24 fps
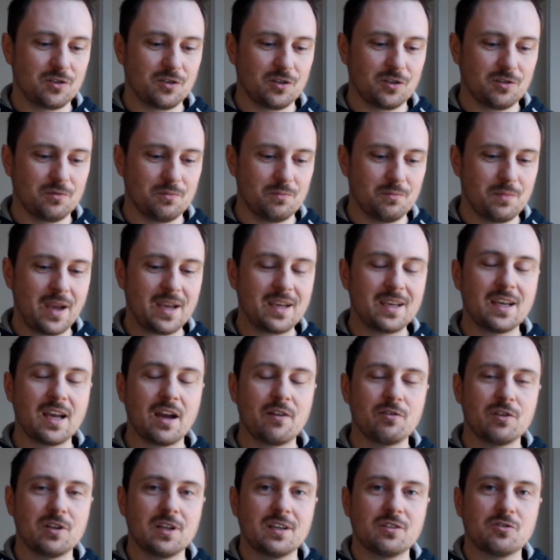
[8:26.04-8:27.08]
making
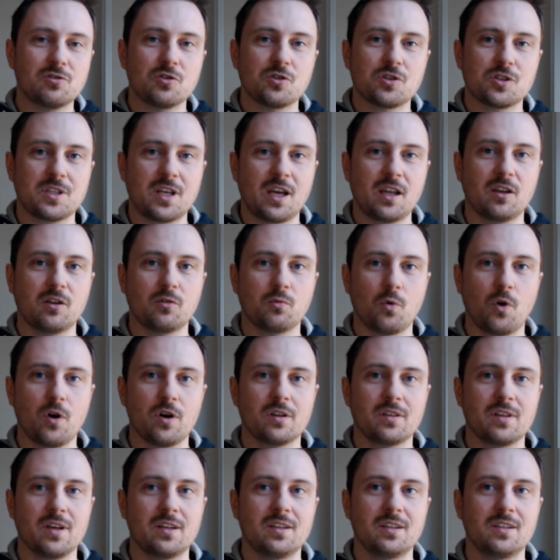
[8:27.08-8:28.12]
everything into standard
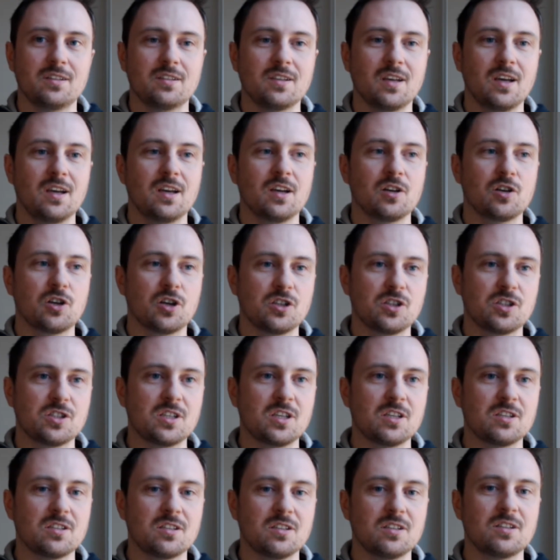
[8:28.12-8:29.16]
work that is
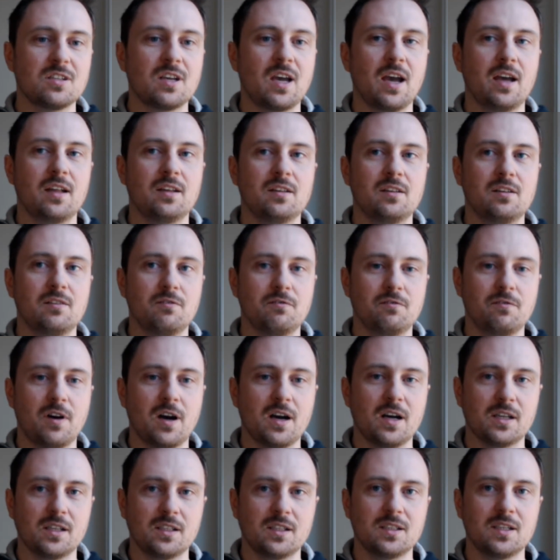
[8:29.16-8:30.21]
consistent and
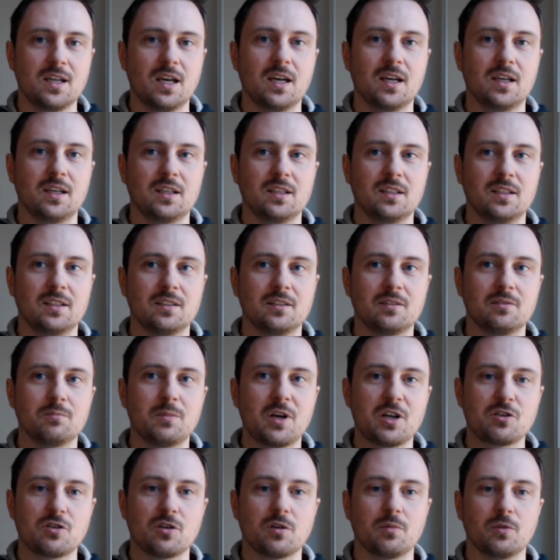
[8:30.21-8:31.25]
defined and
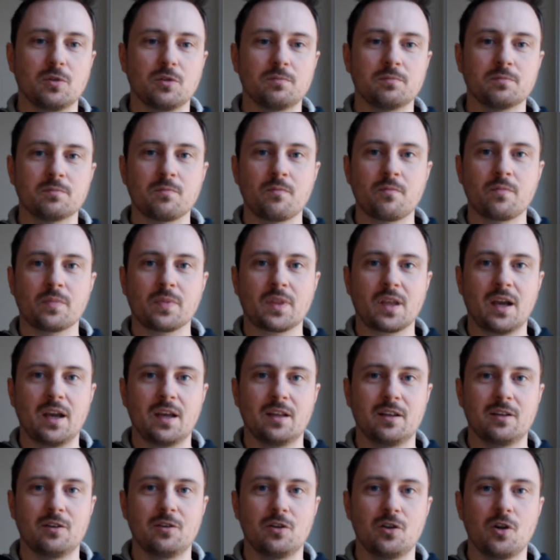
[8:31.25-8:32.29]
measurable
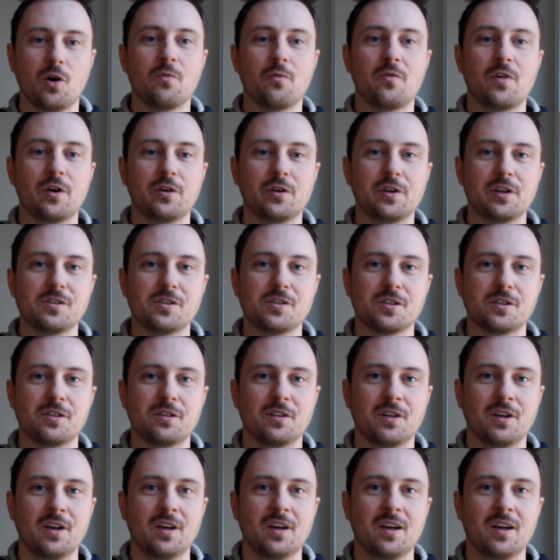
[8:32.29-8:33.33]
and no variation.
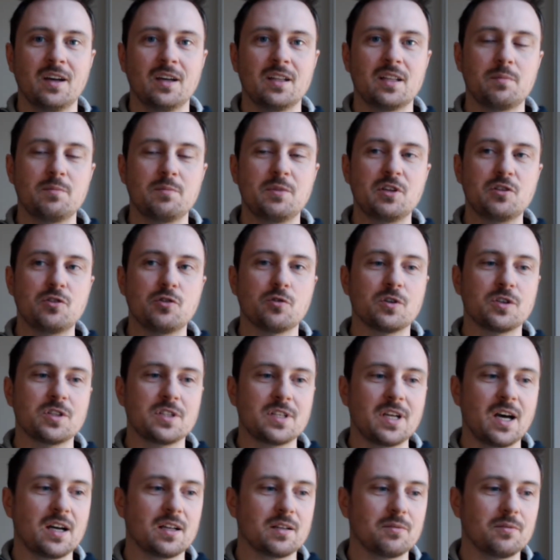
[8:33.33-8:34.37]
That means you can
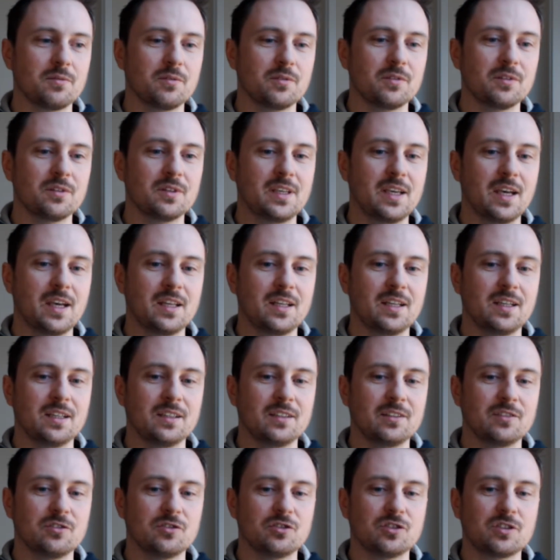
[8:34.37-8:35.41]
start
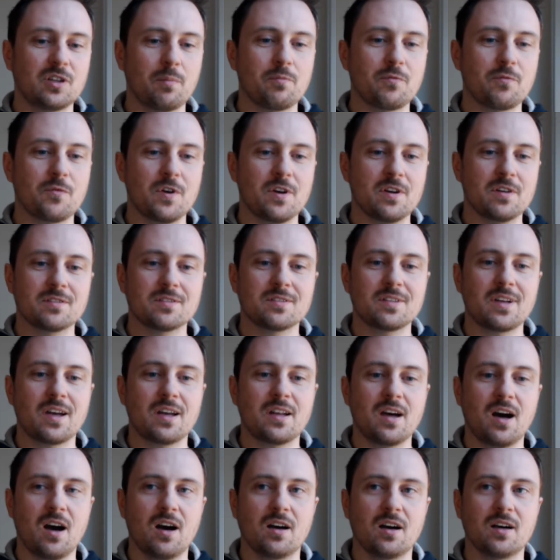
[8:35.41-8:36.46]
getting some things
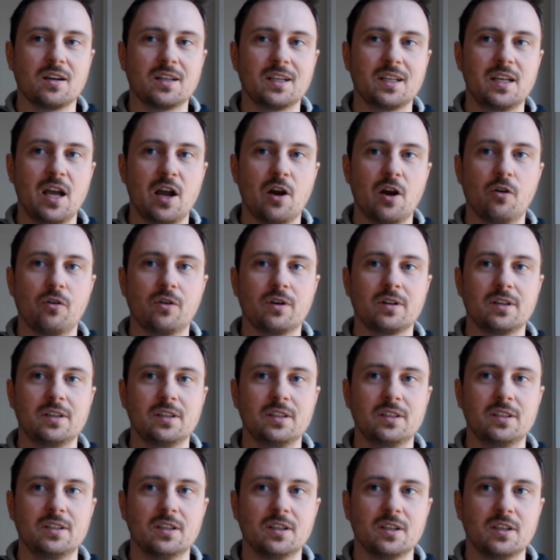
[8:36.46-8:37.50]
that are inherently